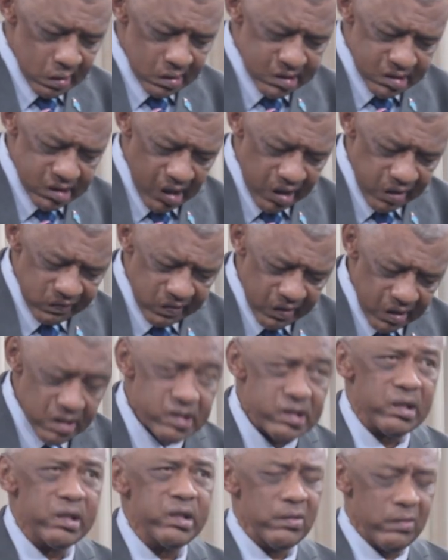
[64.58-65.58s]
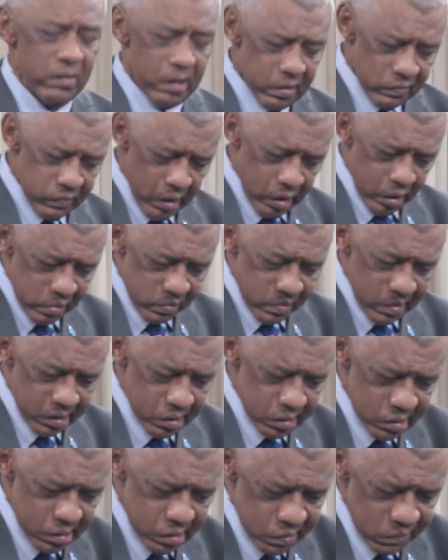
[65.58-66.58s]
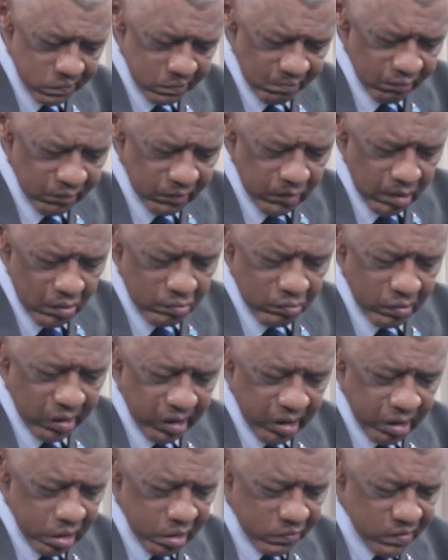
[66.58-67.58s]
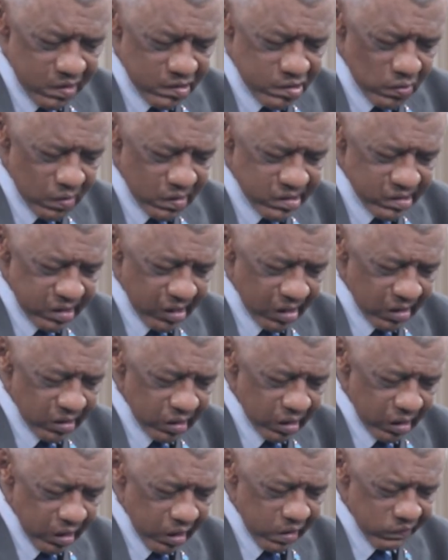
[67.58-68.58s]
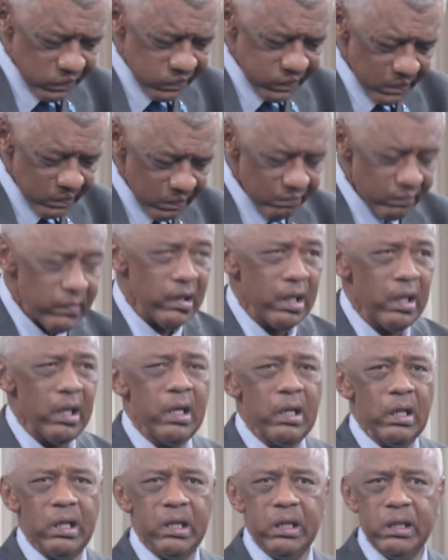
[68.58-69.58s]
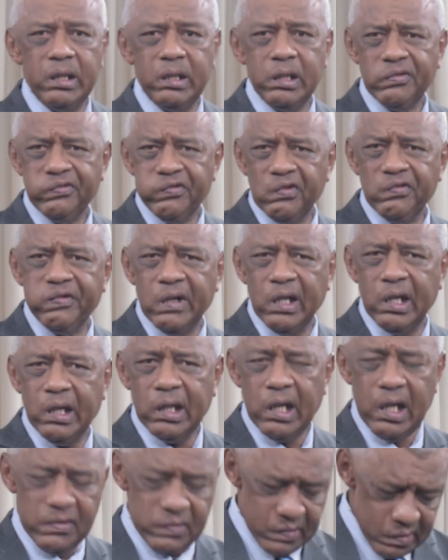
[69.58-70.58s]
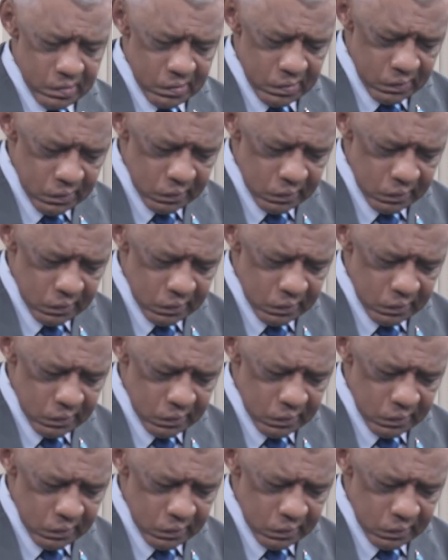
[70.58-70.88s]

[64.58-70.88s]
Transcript: safe and secure environments where individuals can thrive and lead fulfilling lives.